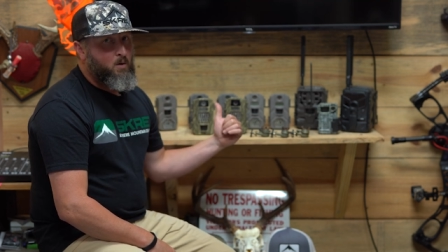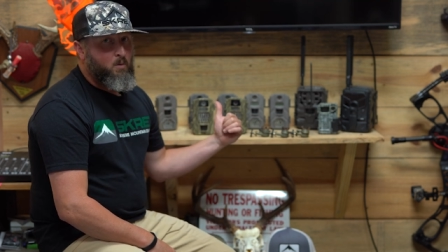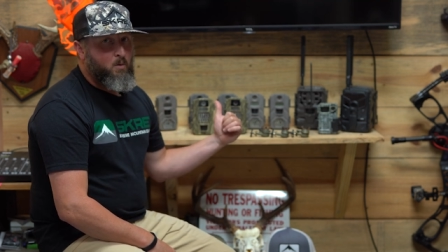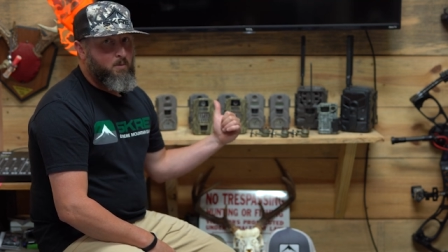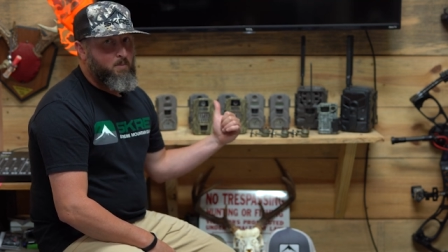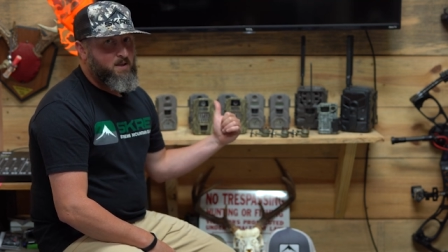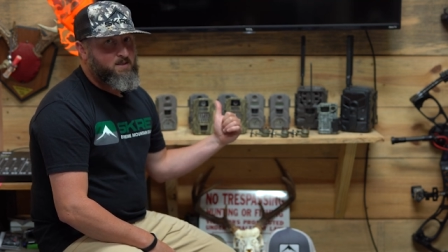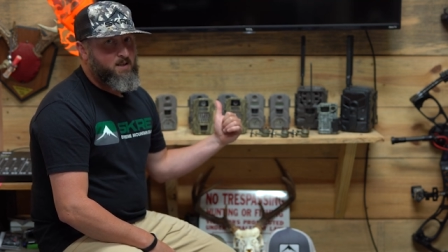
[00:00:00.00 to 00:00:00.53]

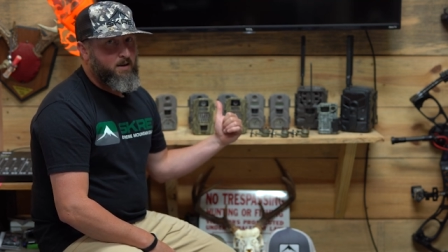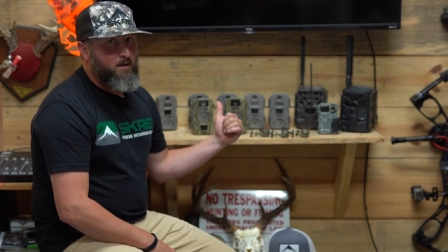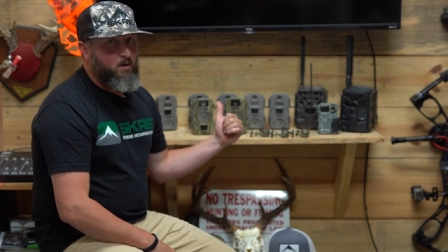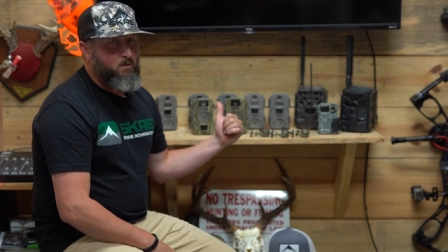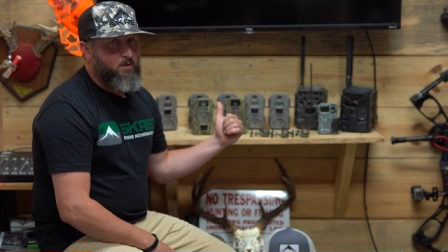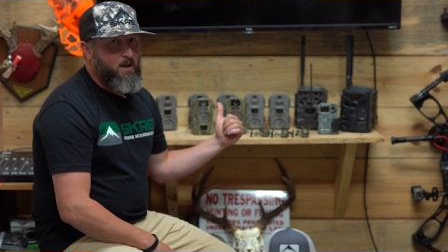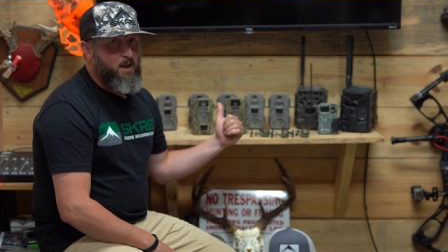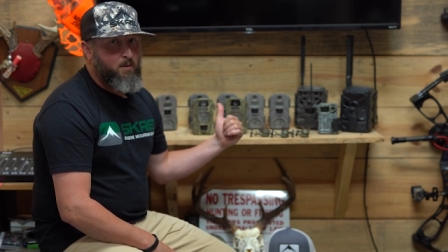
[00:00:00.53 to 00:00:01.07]
With my
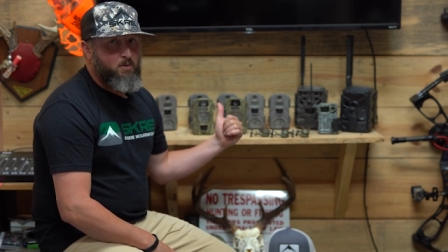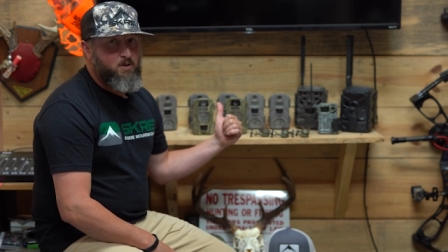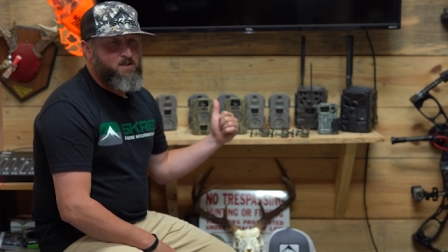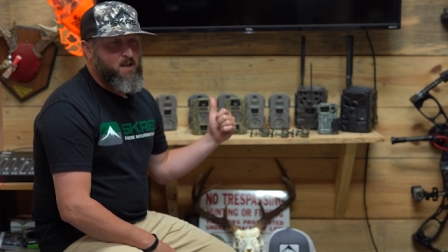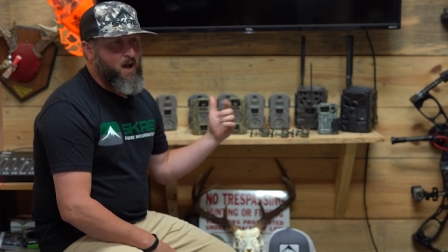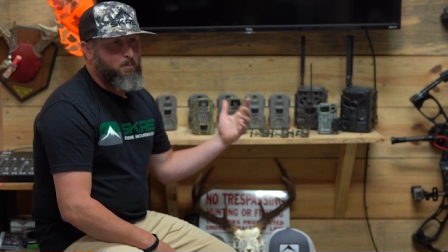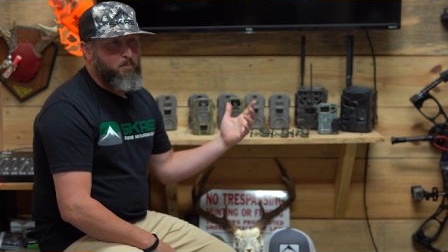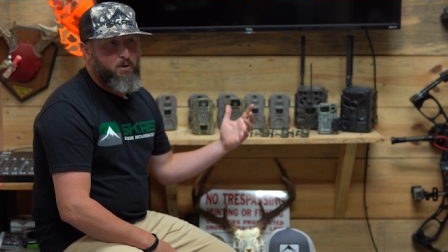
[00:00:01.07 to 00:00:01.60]
standalone cameras,
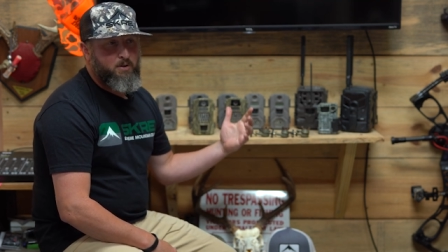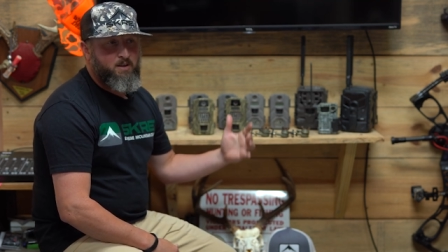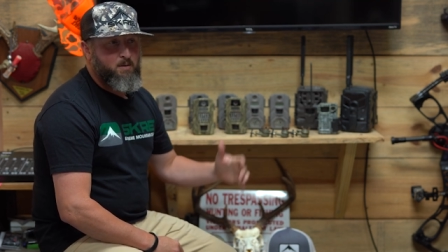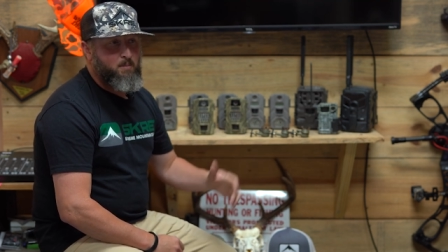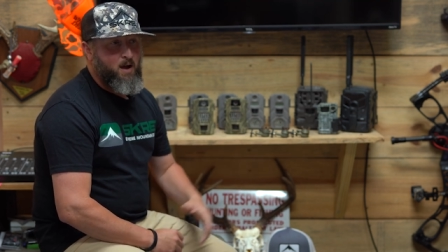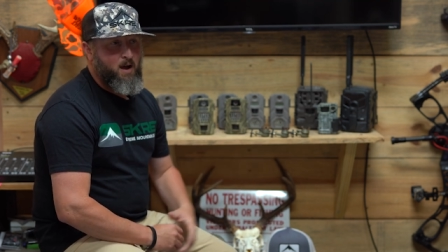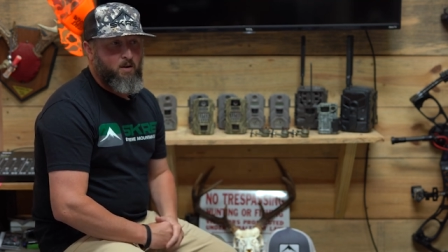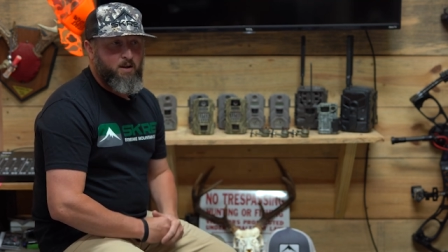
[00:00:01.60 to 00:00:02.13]
I'll put
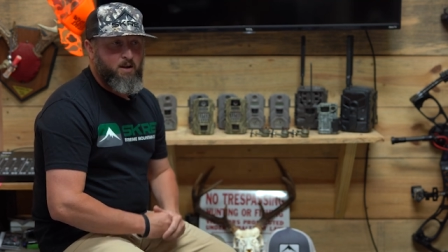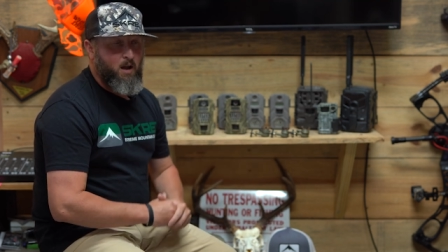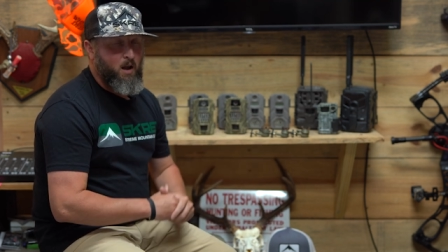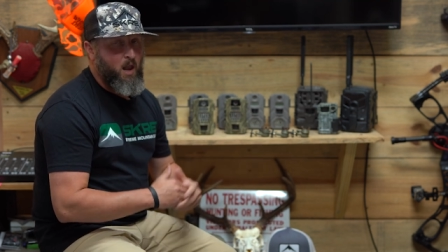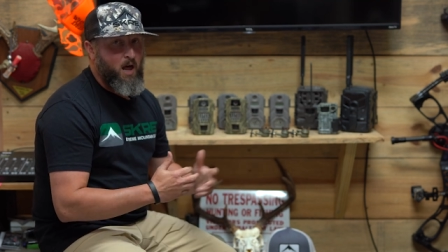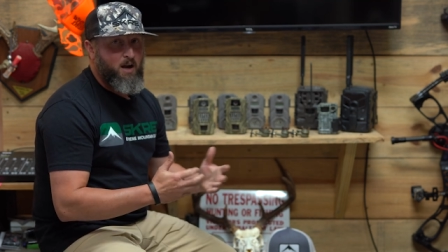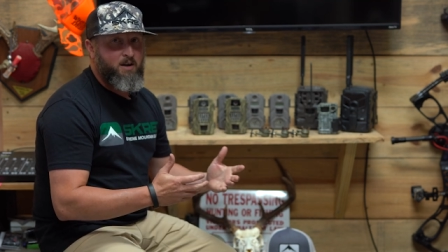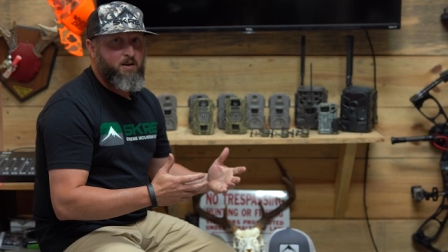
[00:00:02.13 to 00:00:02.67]
them out in a
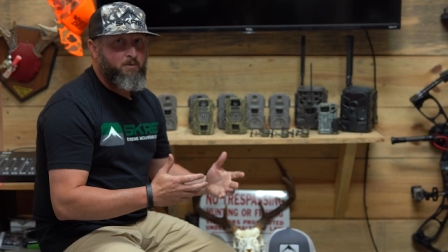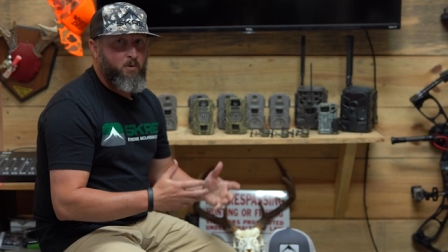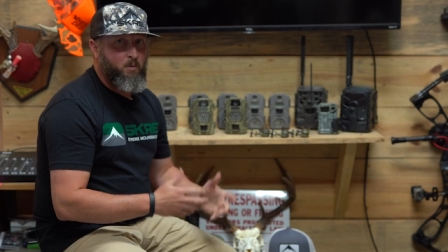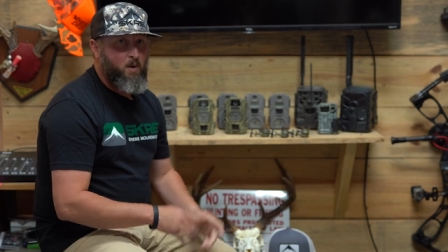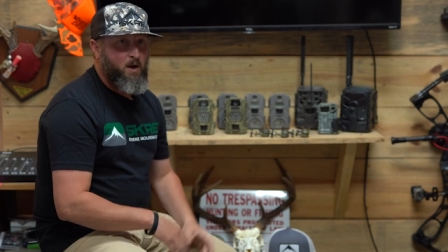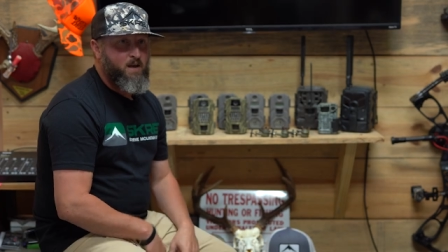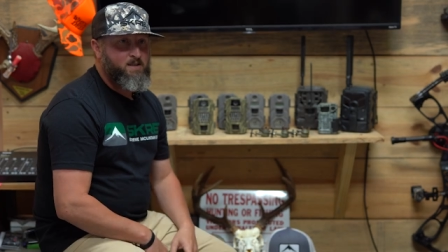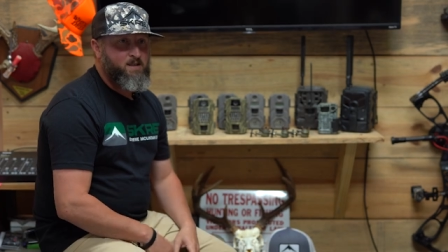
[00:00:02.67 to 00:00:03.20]
lot of different
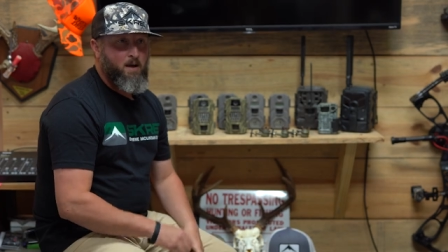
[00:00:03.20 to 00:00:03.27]
ways.